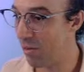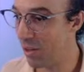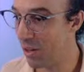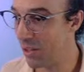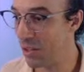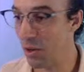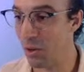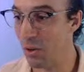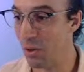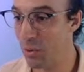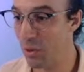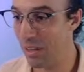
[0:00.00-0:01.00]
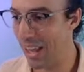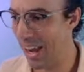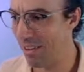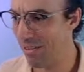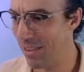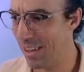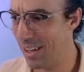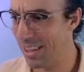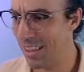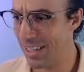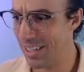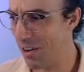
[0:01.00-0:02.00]
than a circle in real life.
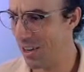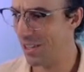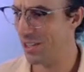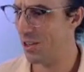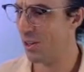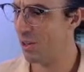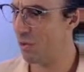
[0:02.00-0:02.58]
Things are in circle in